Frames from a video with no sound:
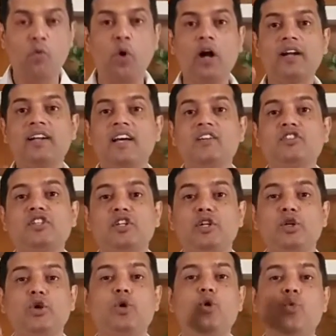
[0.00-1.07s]
What does
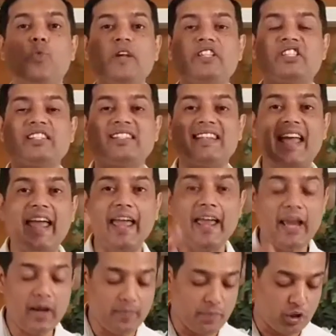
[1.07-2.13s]
it do? Which is
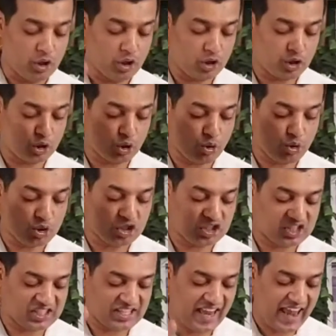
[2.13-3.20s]
able to
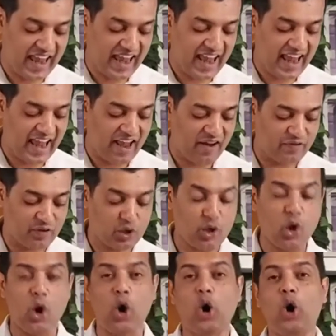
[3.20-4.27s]
save
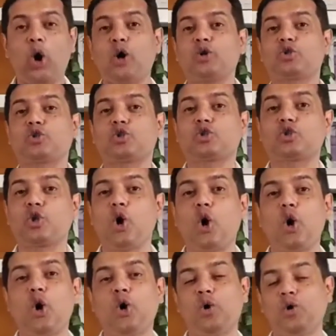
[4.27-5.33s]
your
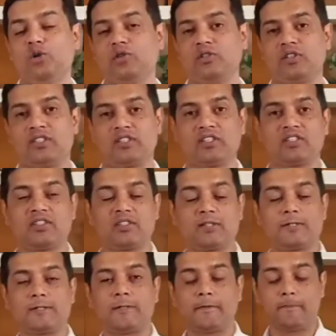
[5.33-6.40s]
souls.
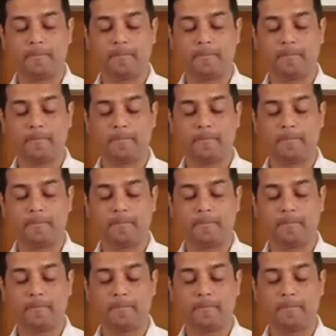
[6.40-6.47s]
